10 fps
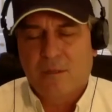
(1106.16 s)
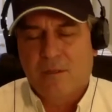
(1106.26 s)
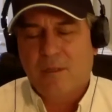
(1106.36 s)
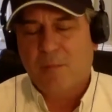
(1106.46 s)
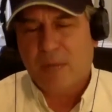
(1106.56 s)

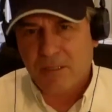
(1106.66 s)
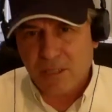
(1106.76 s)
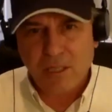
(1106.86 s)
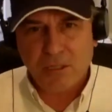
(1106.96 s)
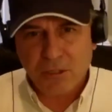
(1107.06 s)
that my
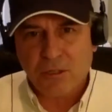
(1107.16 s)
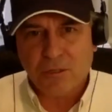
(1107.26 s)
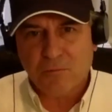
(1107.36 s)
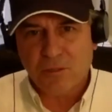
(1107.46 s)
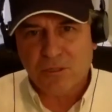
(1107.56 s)

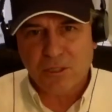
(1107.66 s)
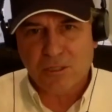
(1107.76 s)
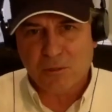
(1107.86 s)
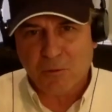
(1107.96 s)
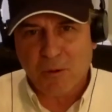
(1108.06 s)
T-shirt was going
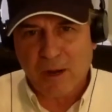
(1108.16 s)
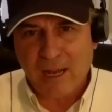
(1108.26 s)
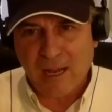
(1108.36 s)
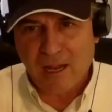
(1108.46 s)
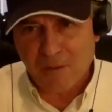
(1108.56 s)
to
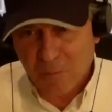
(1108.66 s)
arrive,